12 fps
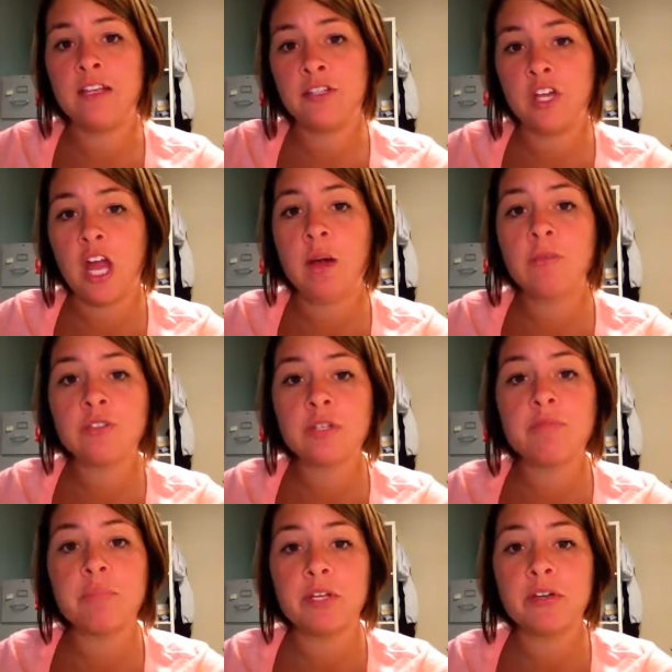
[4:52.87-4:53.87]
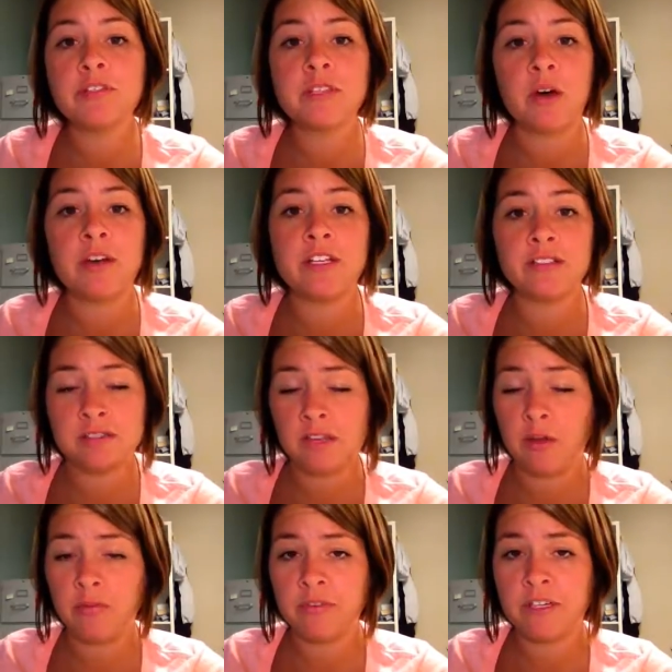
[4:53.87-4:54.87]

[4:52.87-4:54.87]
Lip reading: geometry builds on itself.